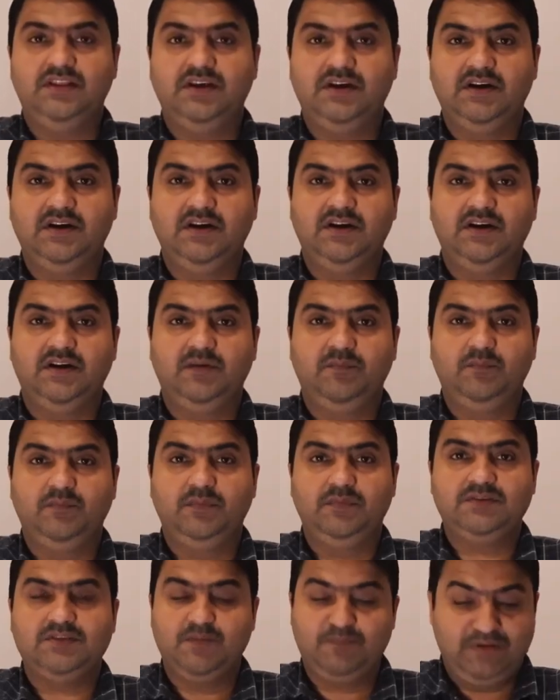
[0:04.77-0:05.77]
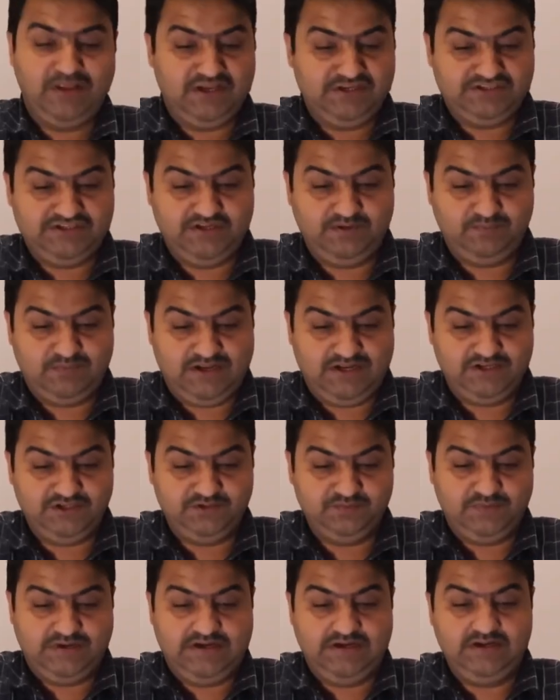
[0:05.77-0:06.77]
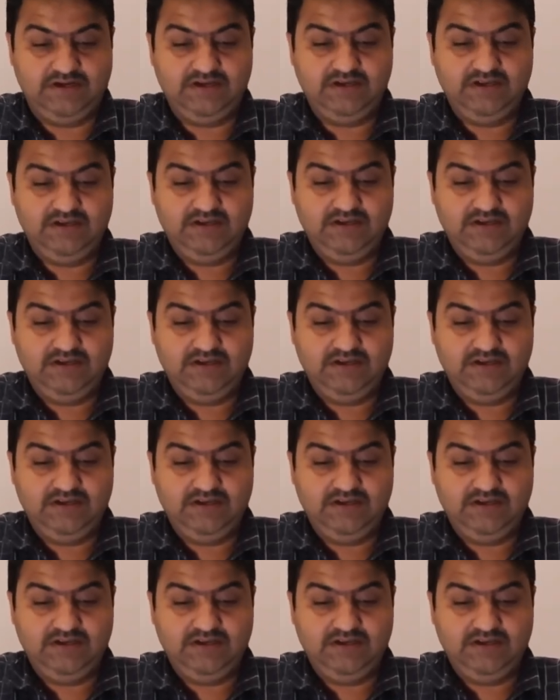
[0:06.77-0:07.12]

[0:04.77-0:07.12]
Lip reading: the supply chain management,